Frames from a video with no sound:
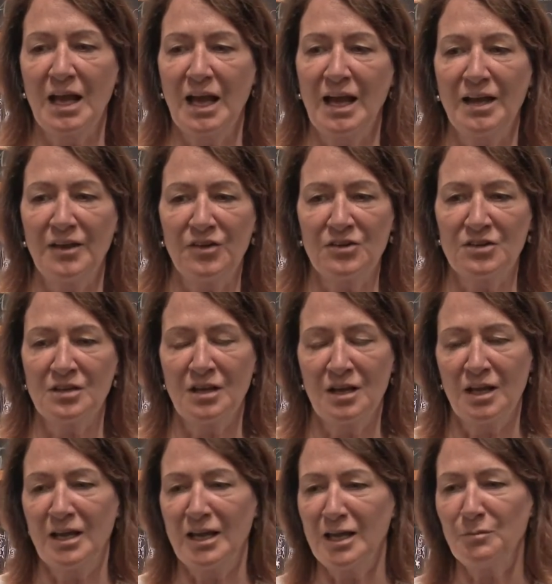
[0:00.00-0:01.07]
And
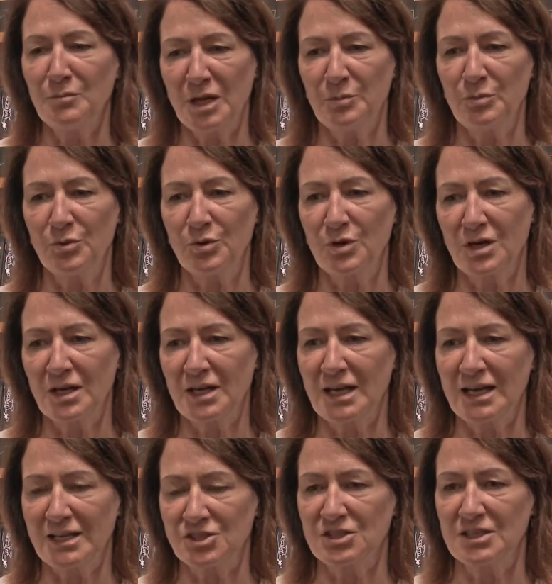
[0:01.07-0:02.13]
in my book, I
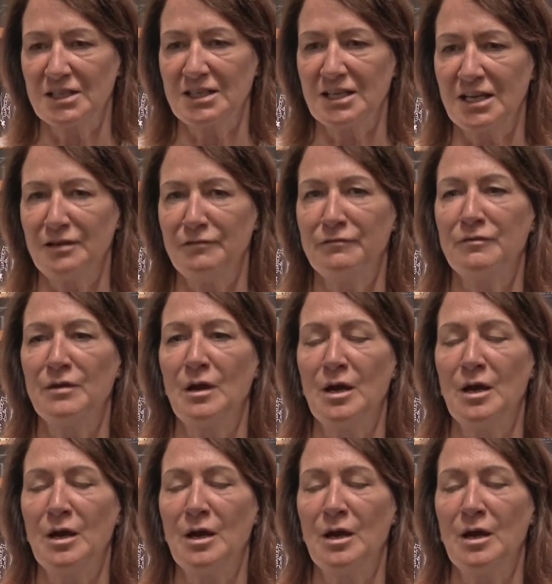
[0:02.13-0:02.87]
actually gave